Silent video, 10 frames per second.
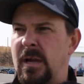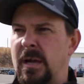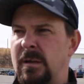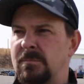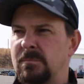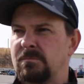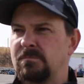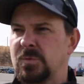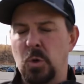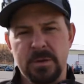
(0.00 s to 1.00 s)

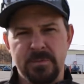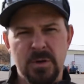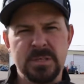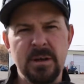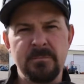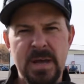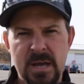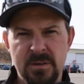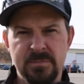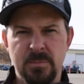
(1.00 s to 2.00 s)
uh, torque converter dump
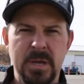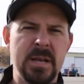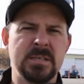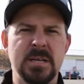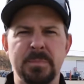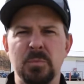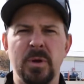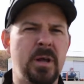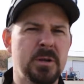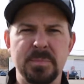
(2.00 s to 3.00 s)
valve got it dumping
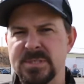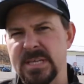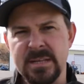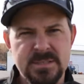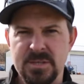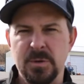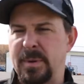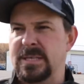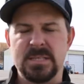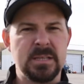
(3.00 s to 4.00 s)
100%, so
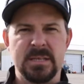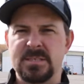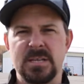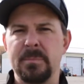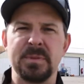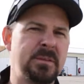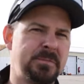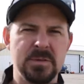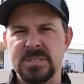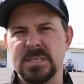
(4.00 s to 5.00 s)
basically it's dumping the
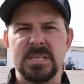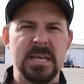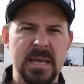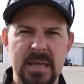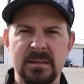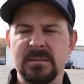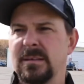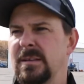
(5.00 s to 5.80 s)
full 6 a.m.